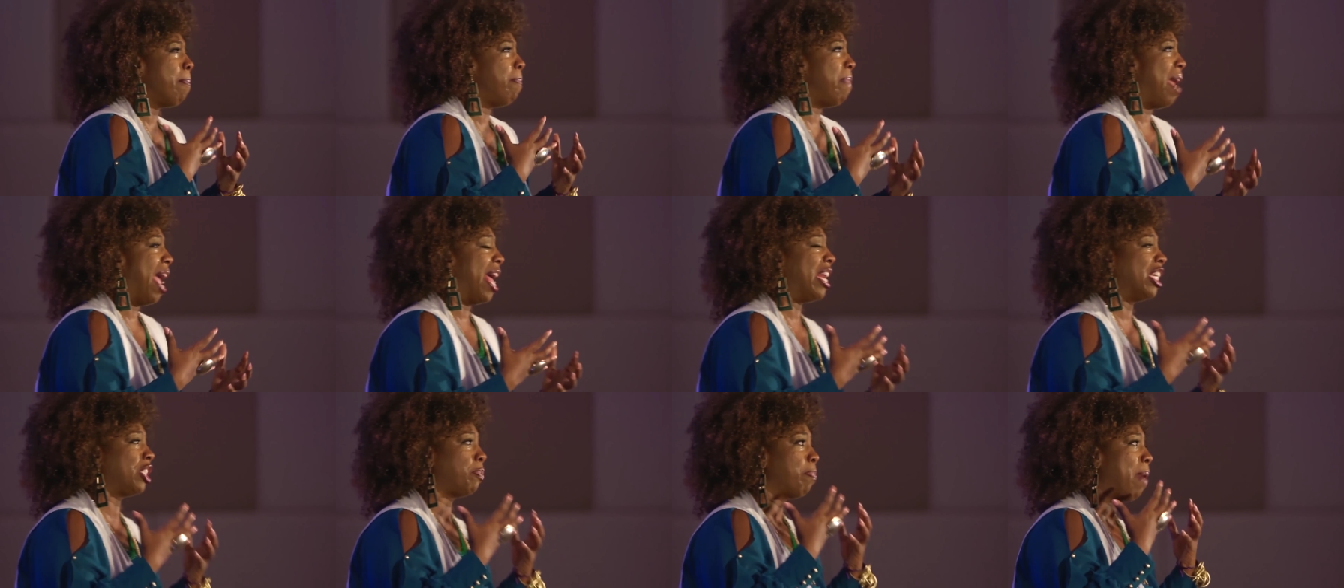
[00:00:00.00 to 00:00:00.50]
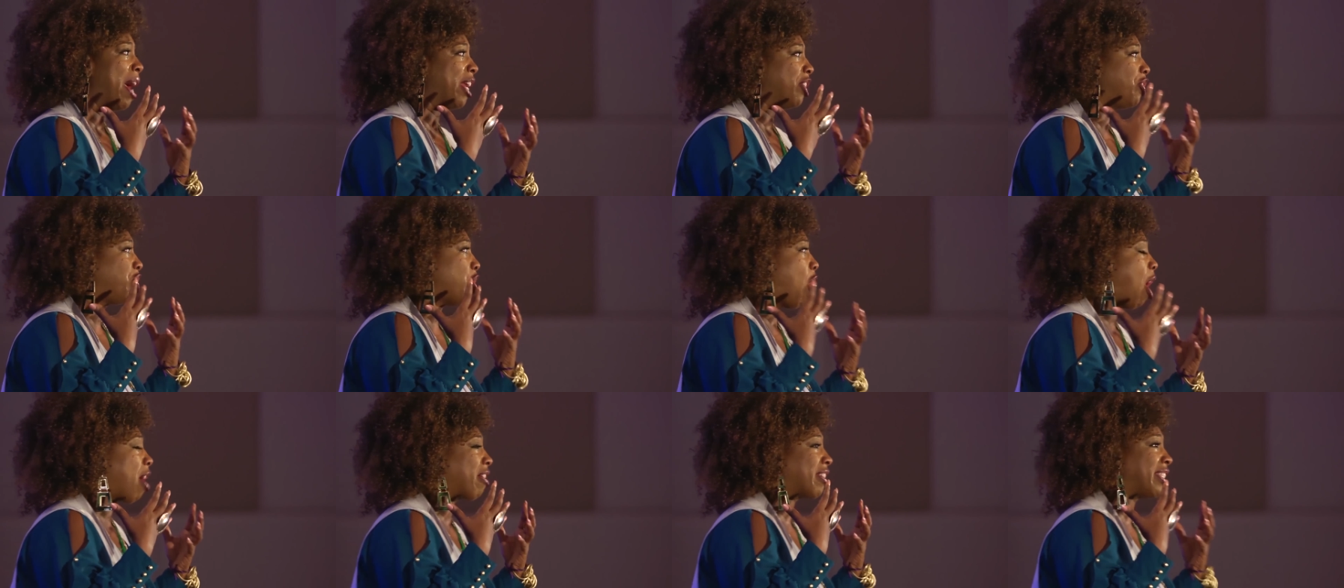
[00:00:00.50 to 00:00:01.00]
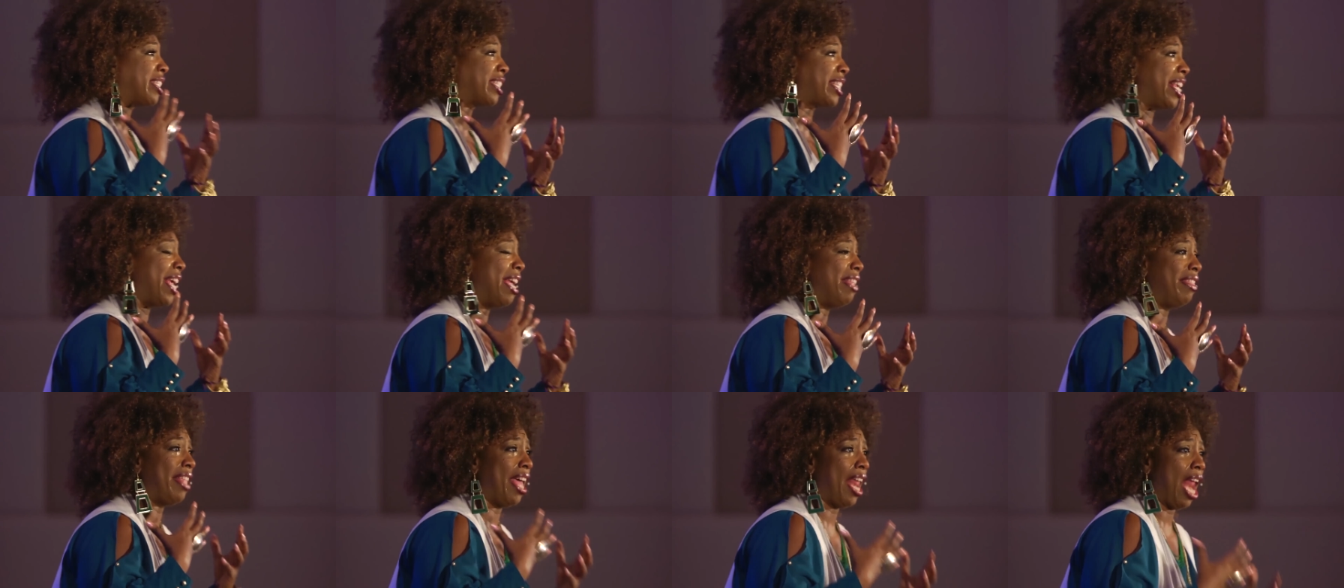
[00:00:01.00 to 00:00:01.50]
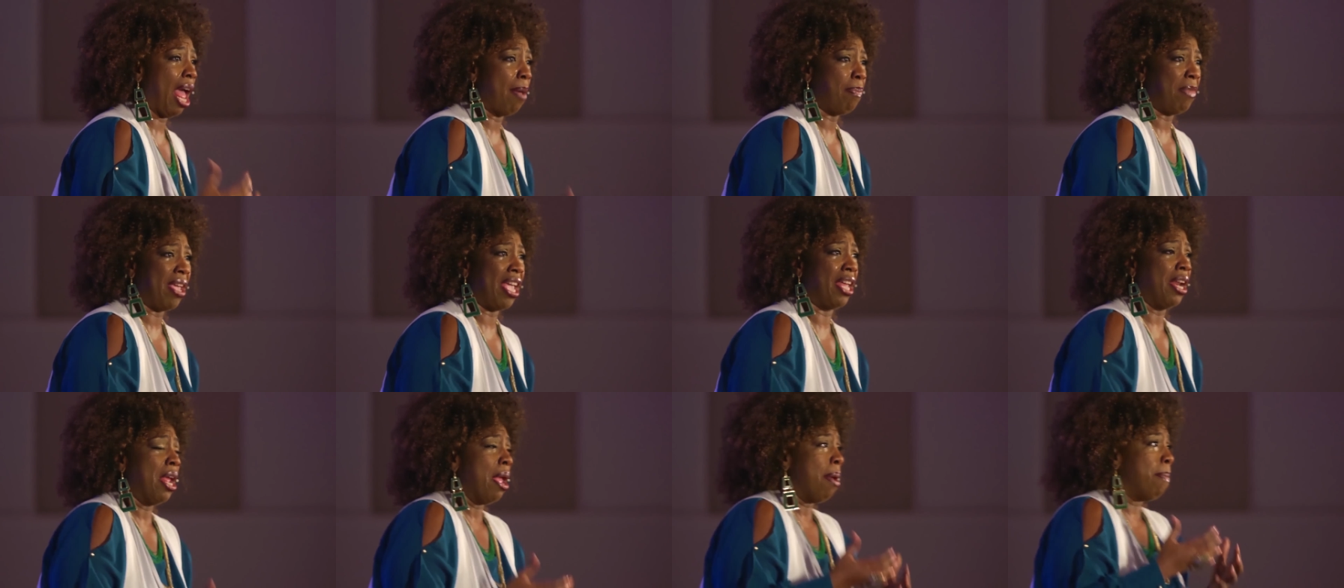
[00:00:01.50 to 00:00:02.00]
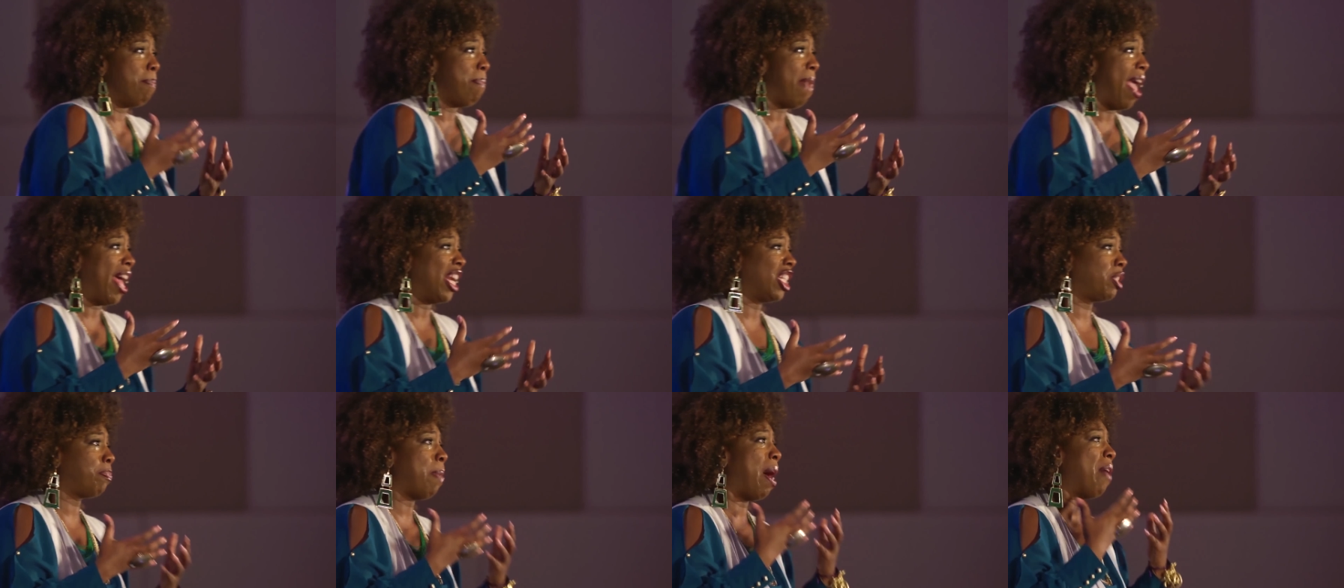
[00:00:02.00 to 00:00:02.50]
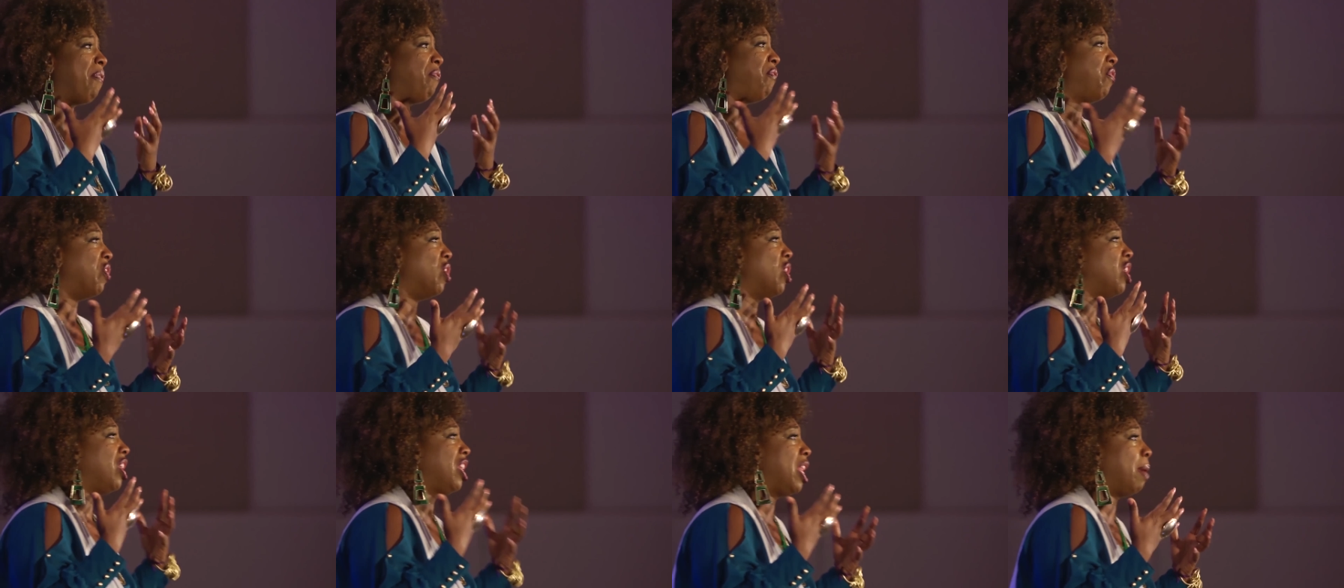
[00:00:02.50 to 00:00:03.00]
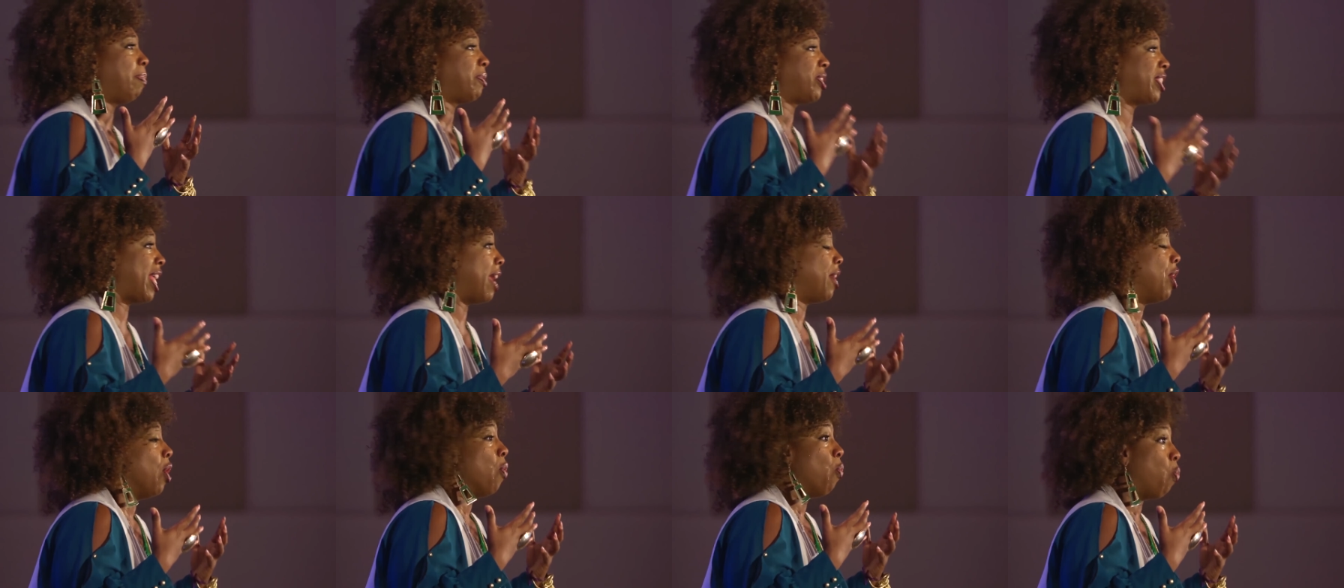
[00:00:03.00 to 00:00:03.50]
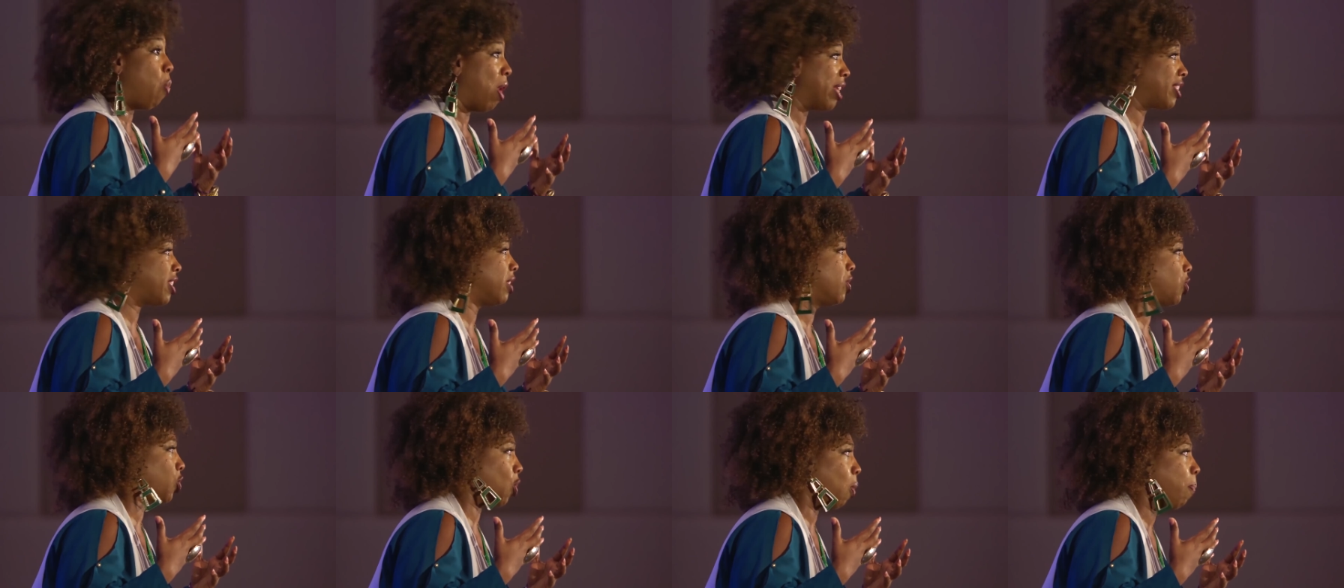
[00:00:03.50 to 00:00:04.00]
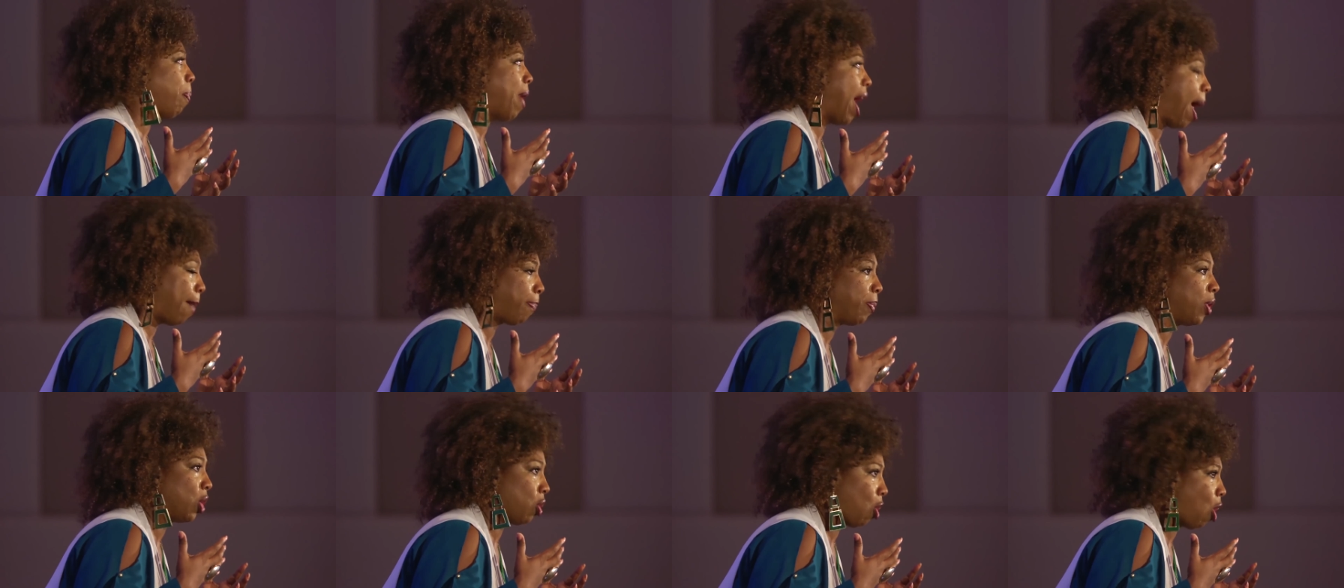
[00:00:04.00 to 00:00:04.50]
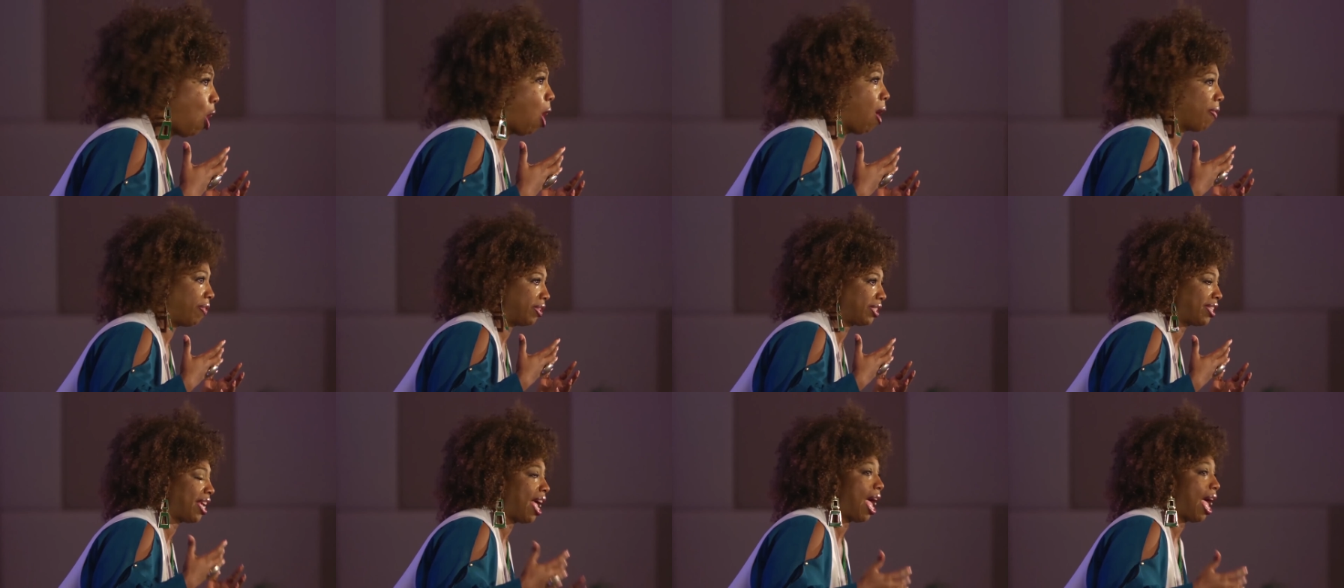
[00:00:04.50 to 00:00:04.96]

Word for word: manage my dark skin that I'm in, manage my full lips that wasn't so popular all the